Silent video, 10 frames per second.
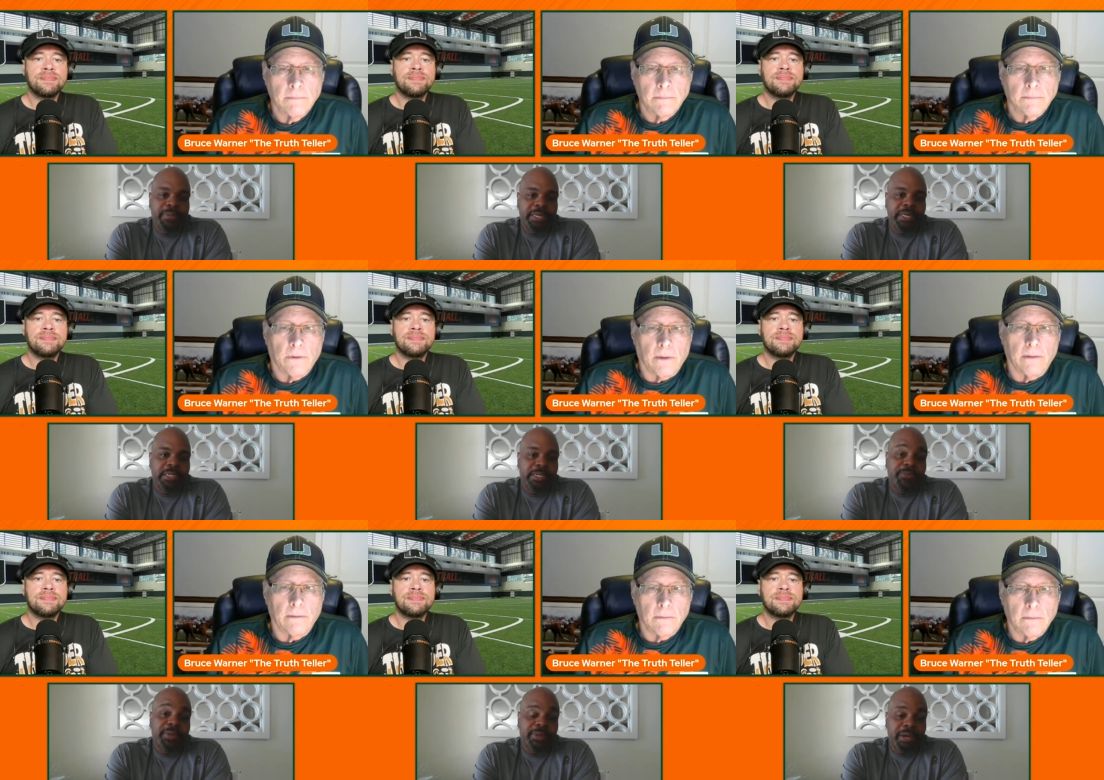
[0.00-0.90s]
Speaker 1: because it
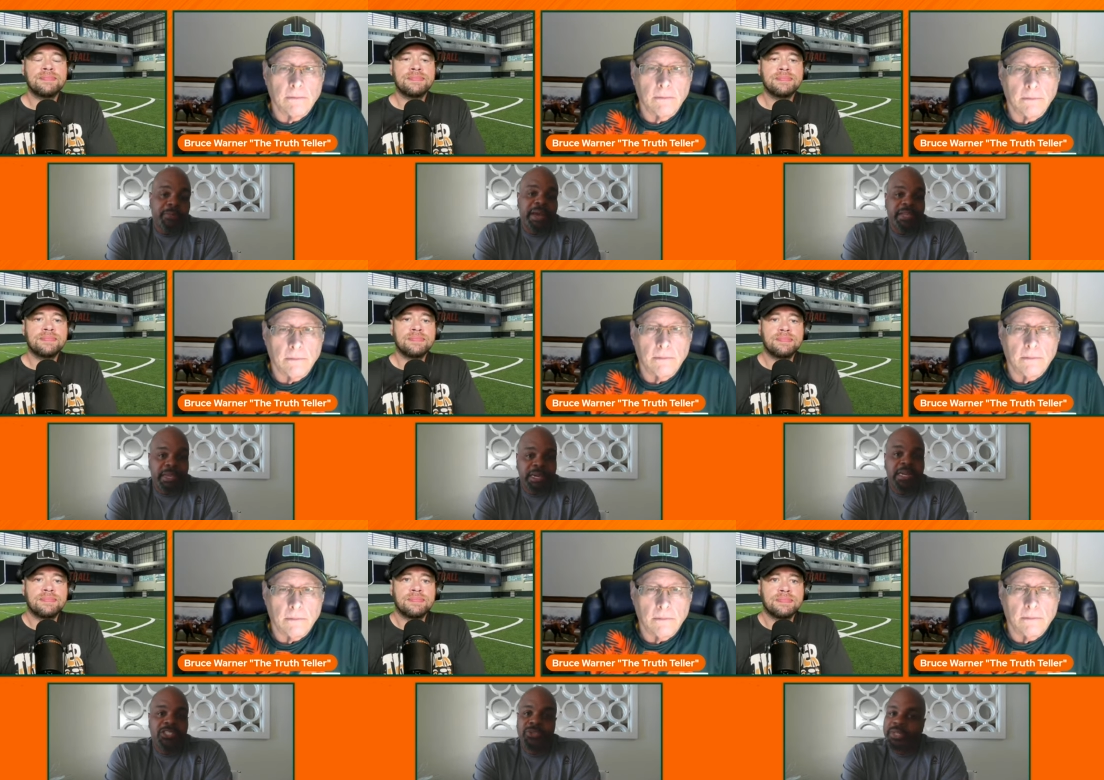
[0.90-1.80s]
will come back to
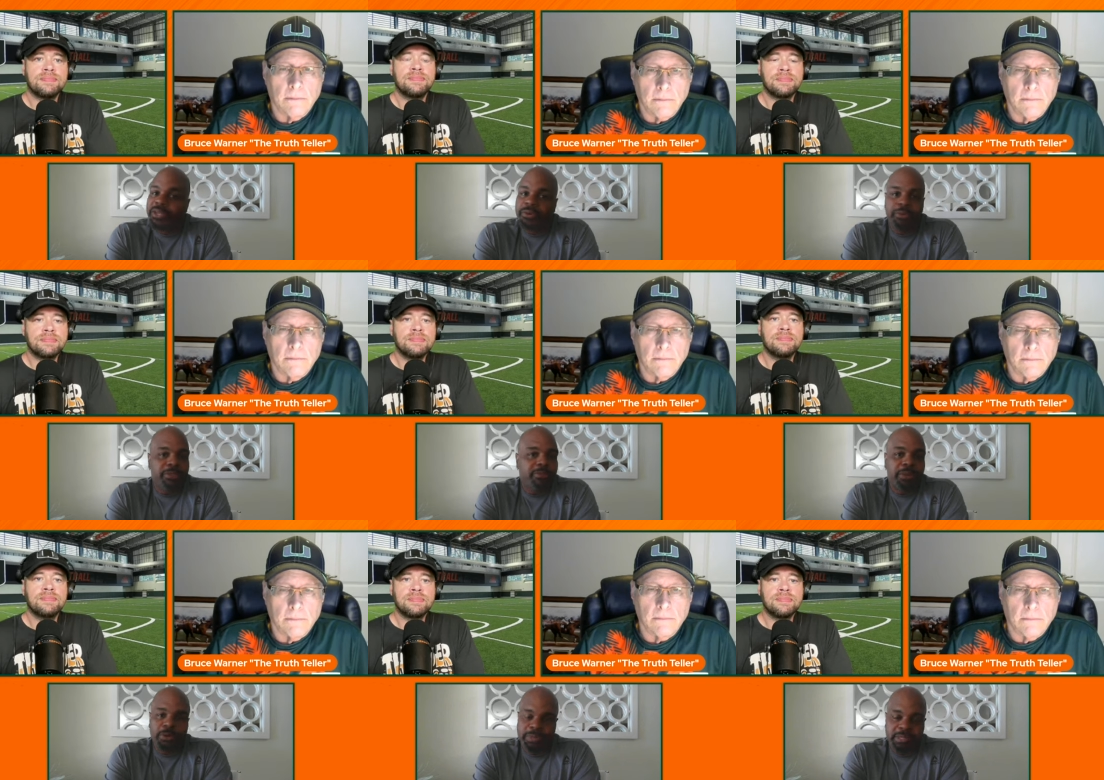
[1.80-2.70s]
hunt you in the crucial
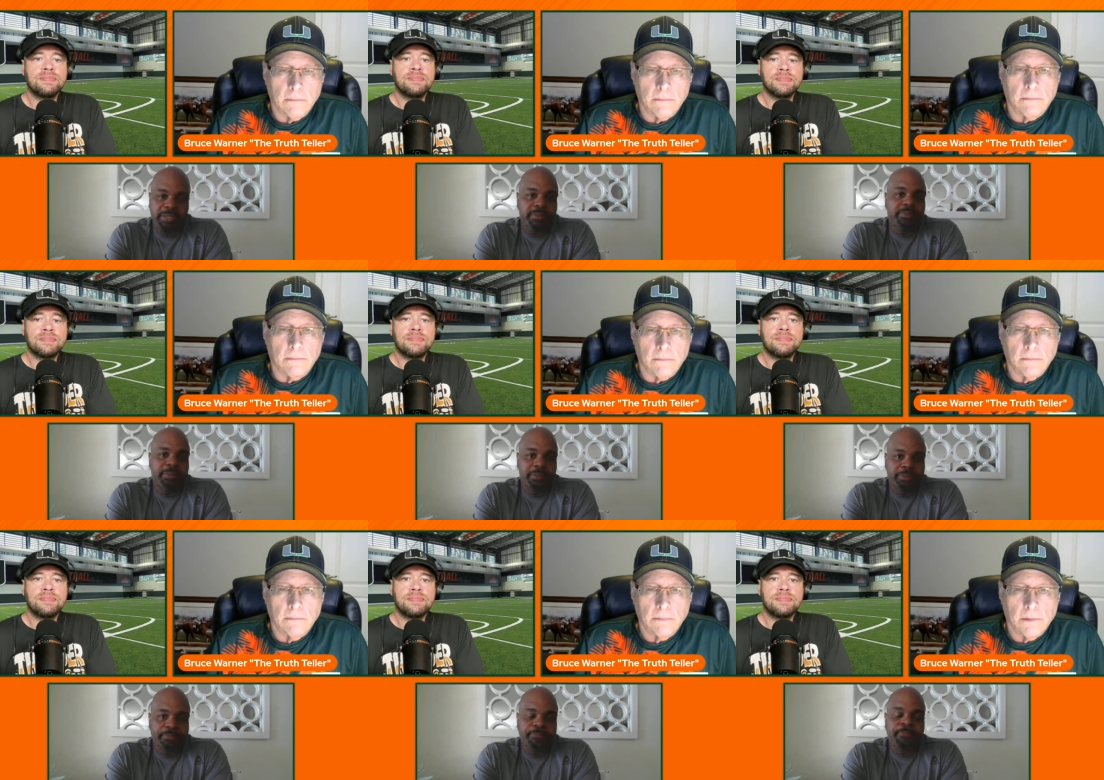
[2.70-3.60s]
moments.
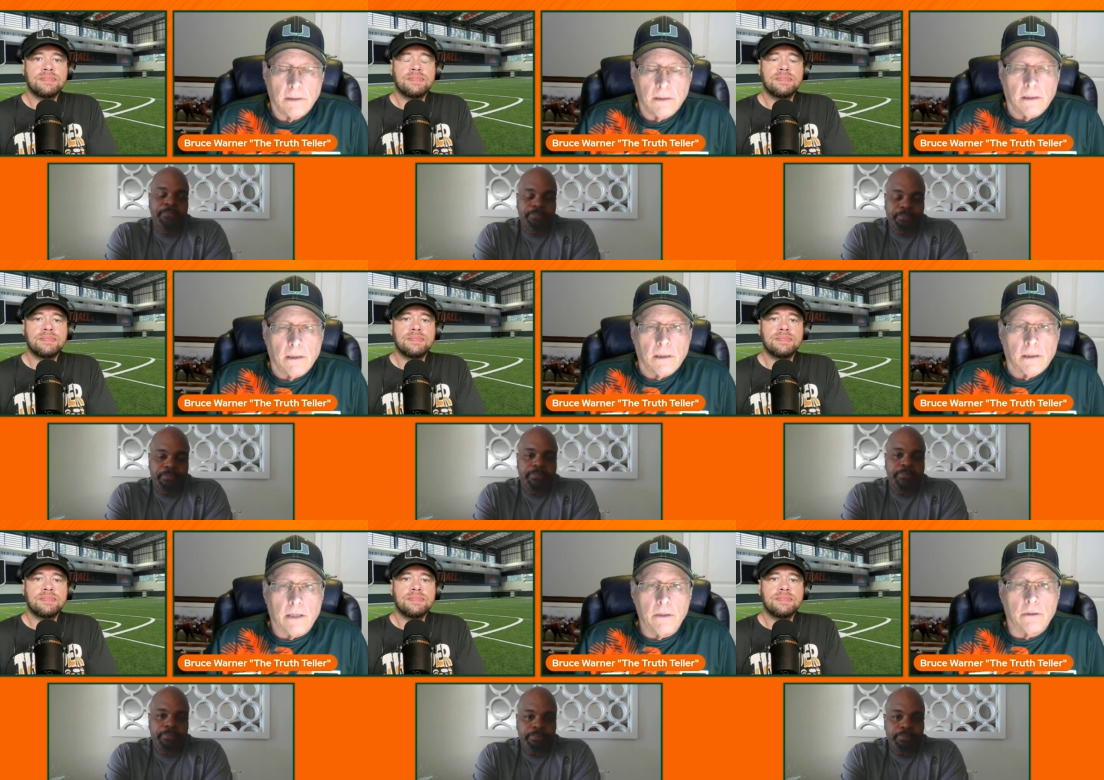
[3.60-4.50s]

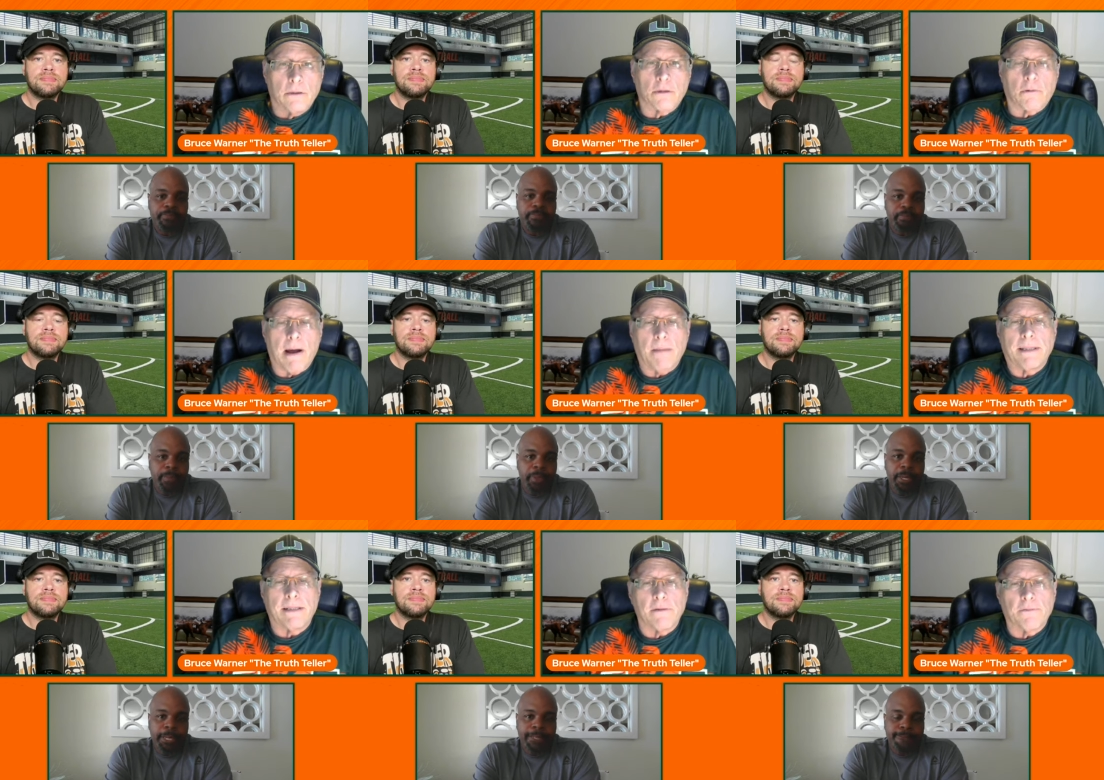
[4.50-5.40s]
Speaker 2: Can you describe
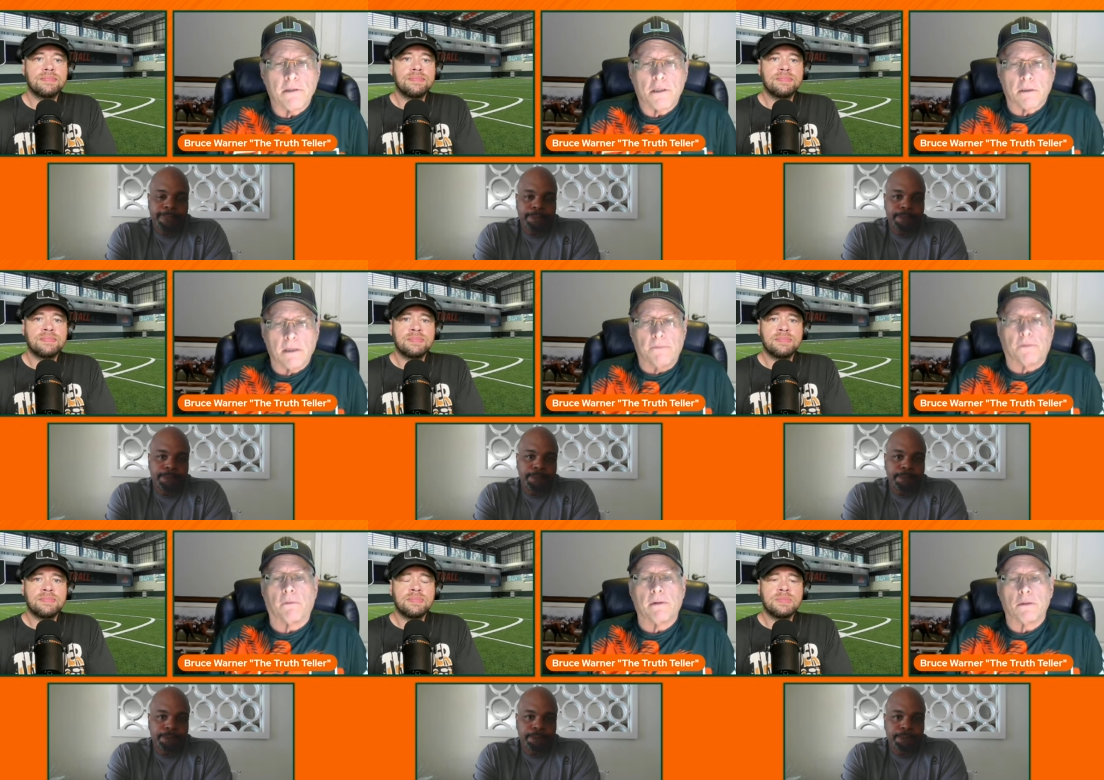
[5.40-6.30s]
the difference, if
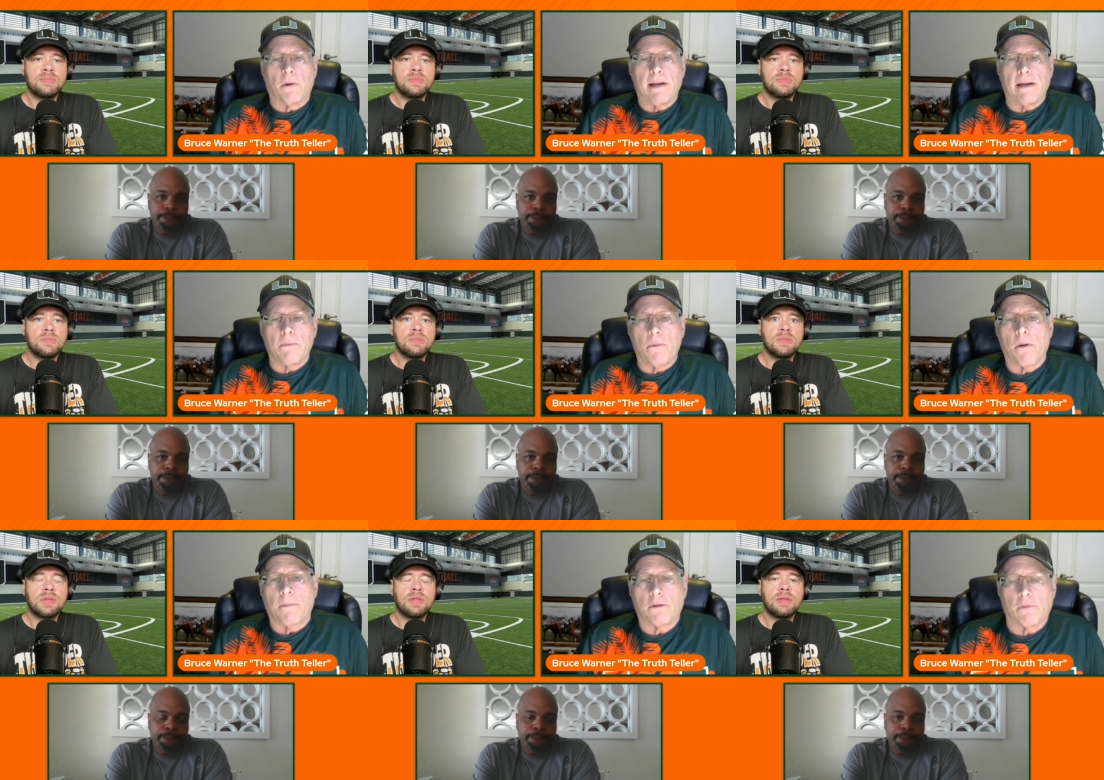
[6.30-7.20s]
there is one
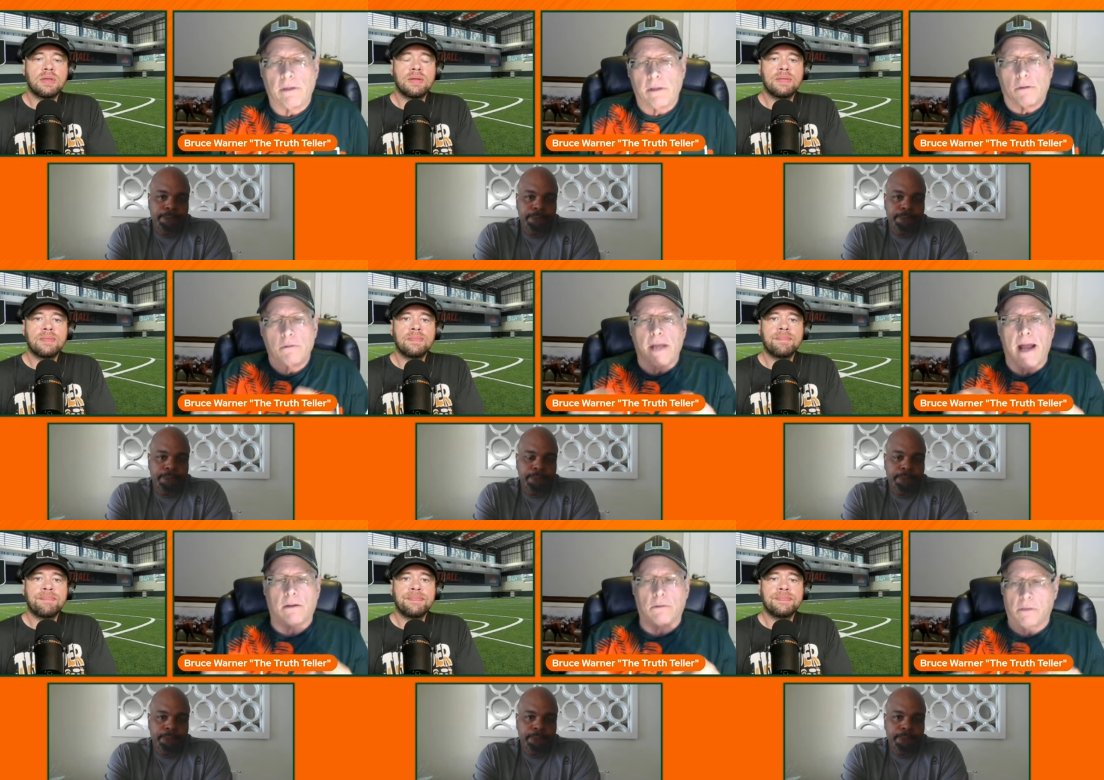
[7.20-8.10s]
anymore, between the two
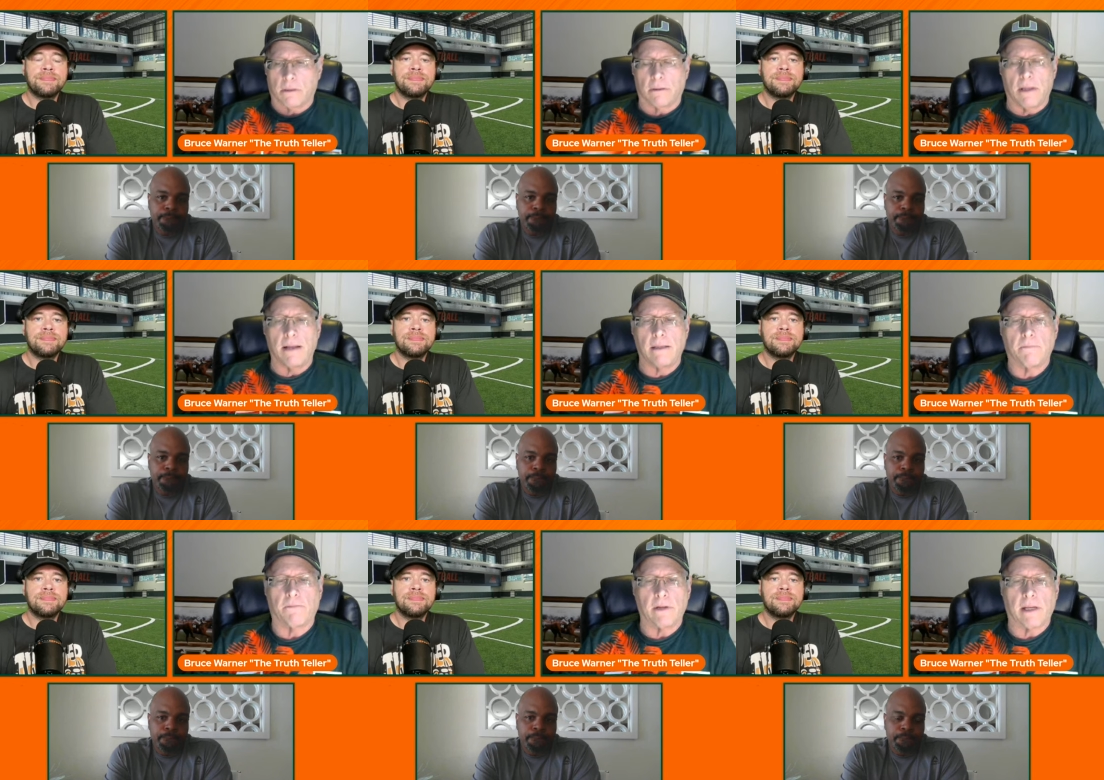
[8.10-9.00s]
tackles that are lined up for the